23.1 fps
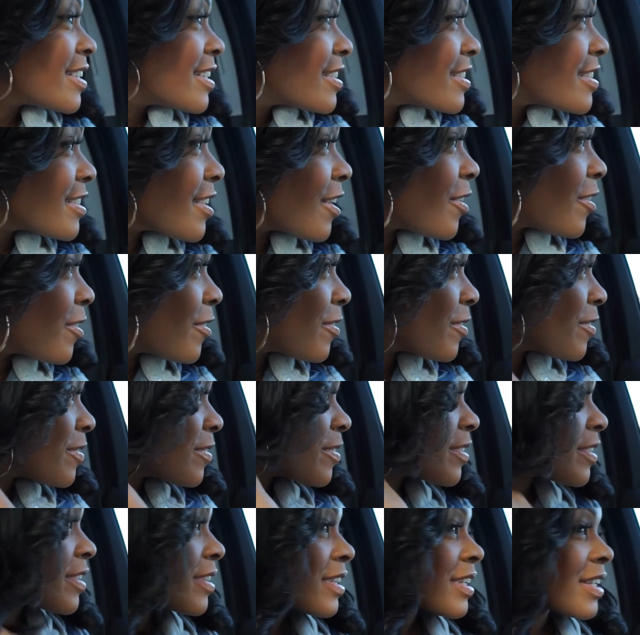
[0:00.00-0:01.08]
So,
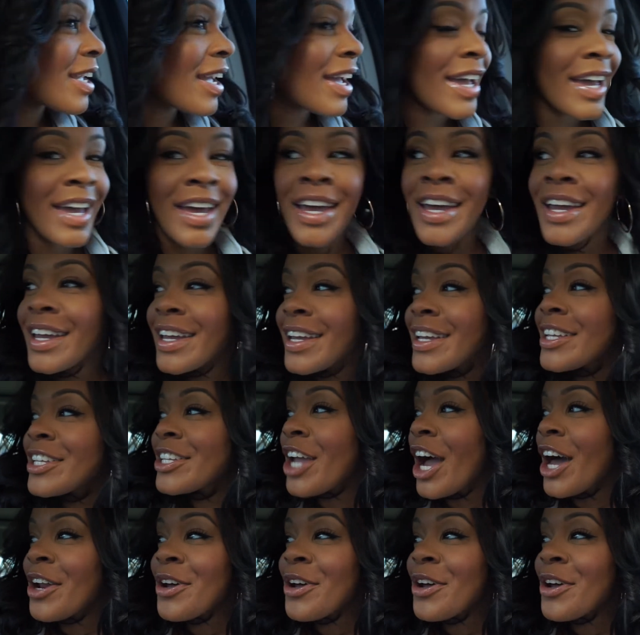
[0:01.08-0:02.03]
yeah y'all